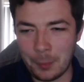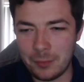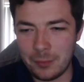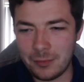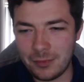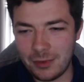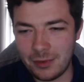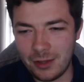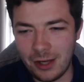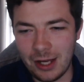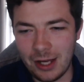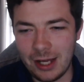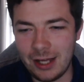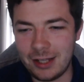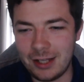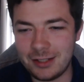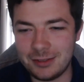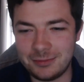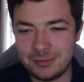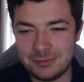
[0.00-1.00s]
Nah,
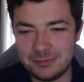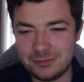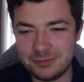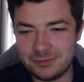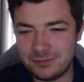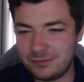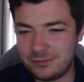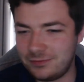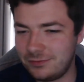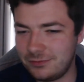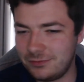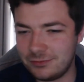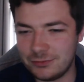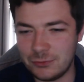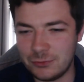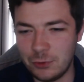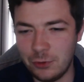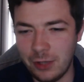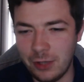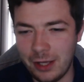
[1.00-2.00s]

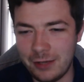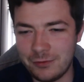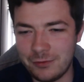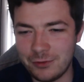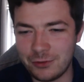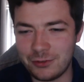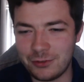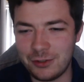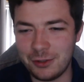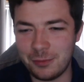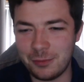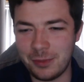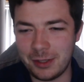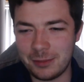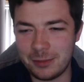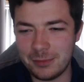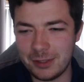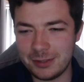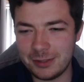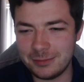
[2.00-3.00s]
no liveners here,
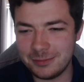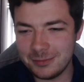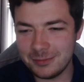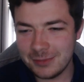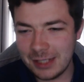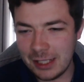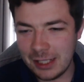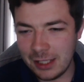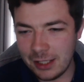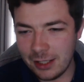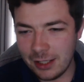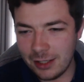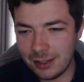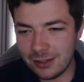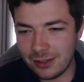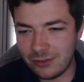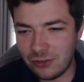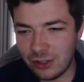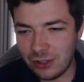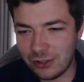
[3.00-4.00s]
big man.
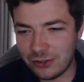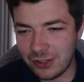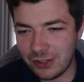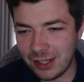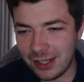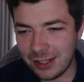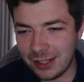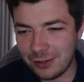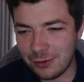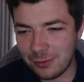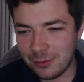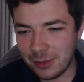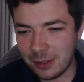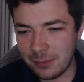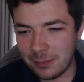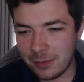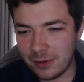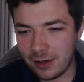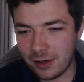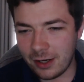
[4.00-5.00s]
JJ, you
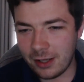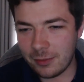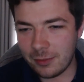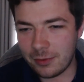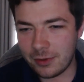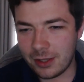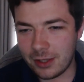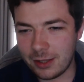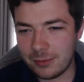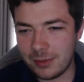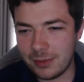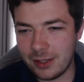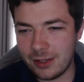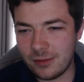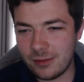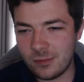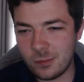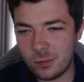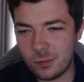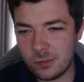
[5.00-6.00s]
might be right about that, mate.
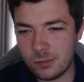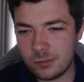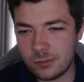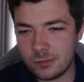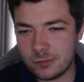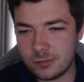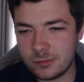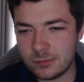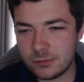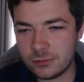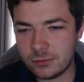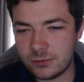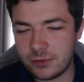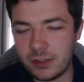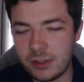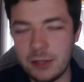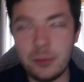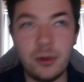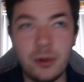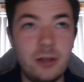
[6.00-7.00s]

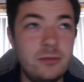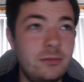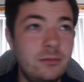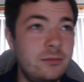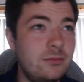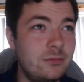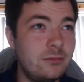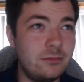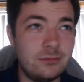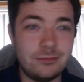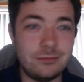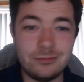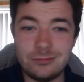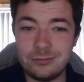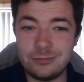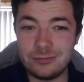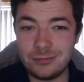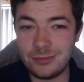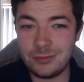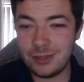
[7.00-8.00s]
3-1.
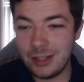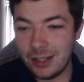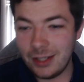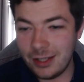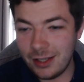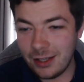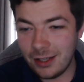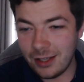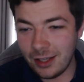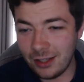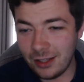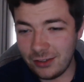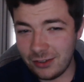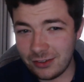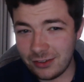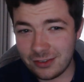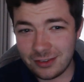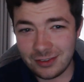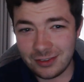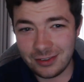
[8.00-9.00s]
It's
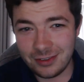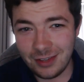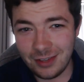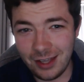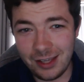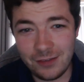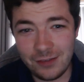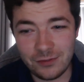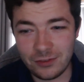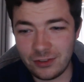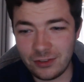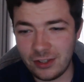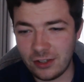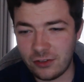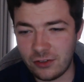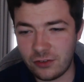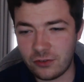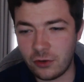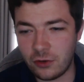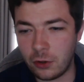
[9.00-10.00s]
just, I even see
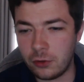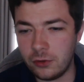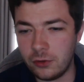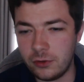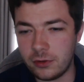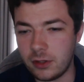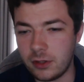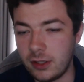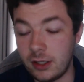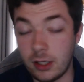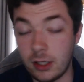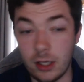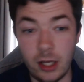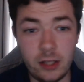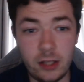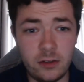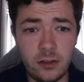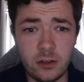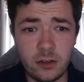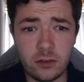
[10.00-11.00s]
us struggling
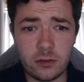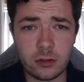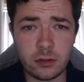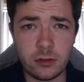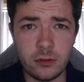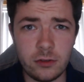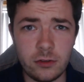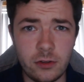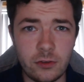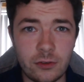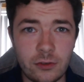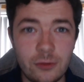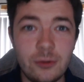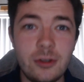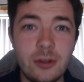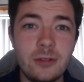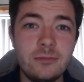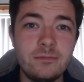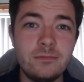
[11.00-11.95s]
to score,